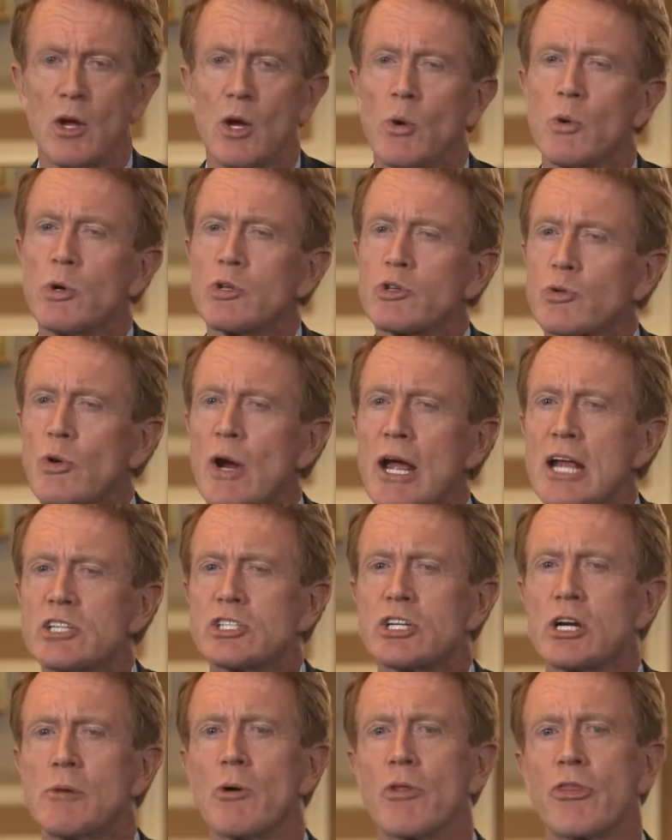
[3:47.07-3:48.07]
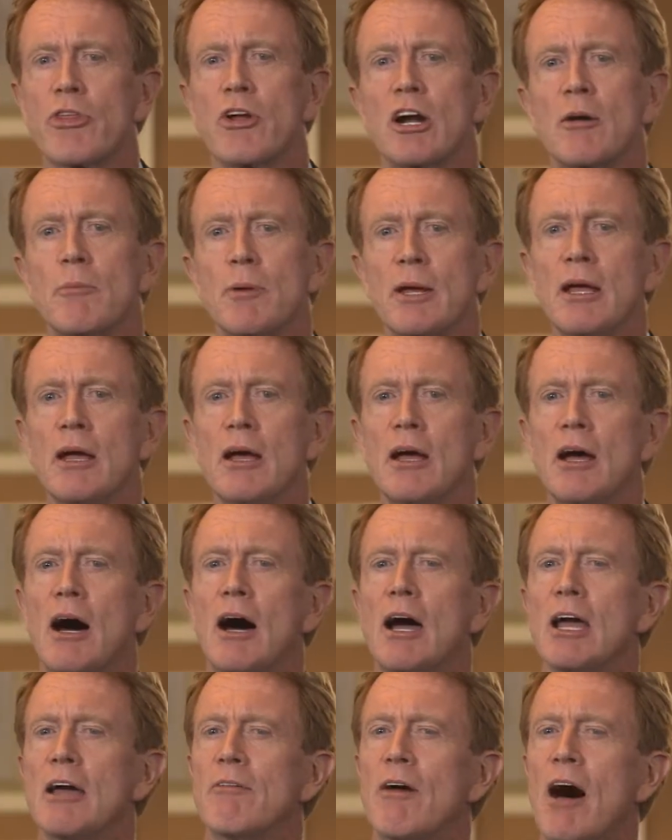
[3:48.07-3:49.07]
With transdermal therapy,
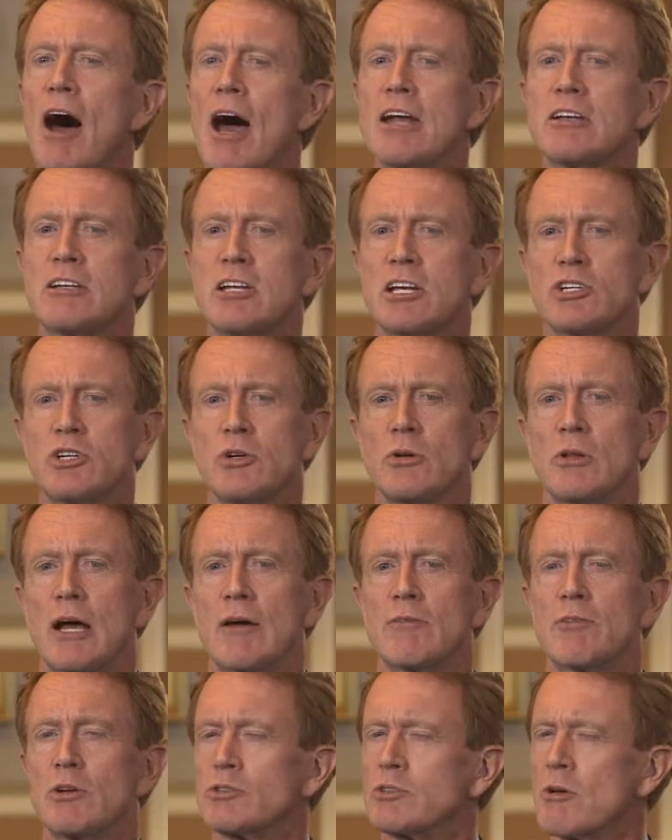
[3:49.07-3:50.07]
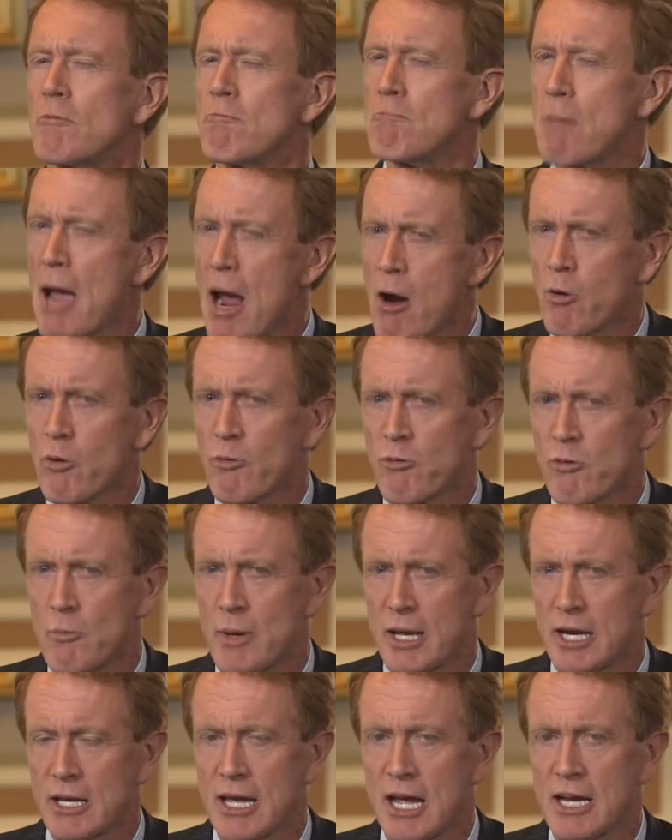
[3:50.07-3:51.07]
I have high tissue levels of powerful
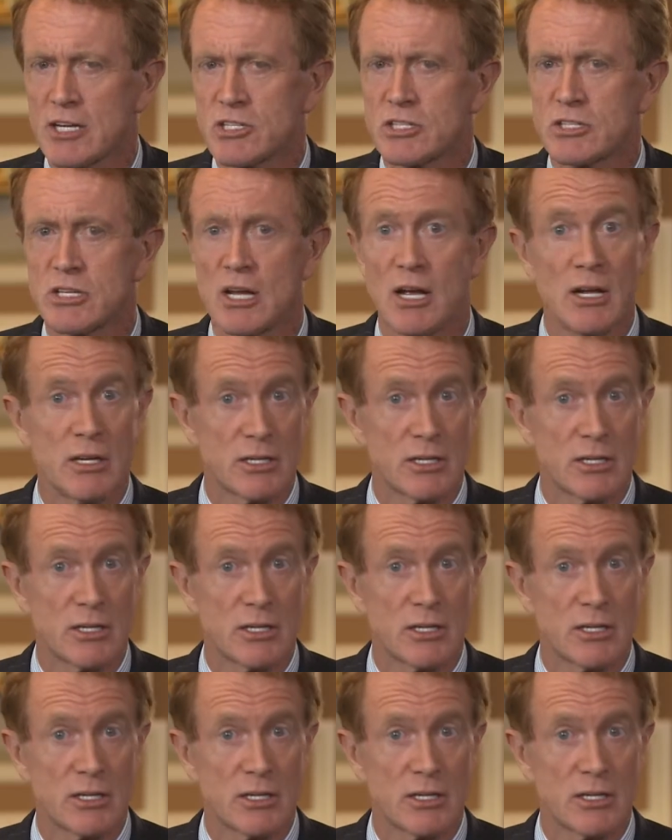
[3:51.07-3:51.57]
medications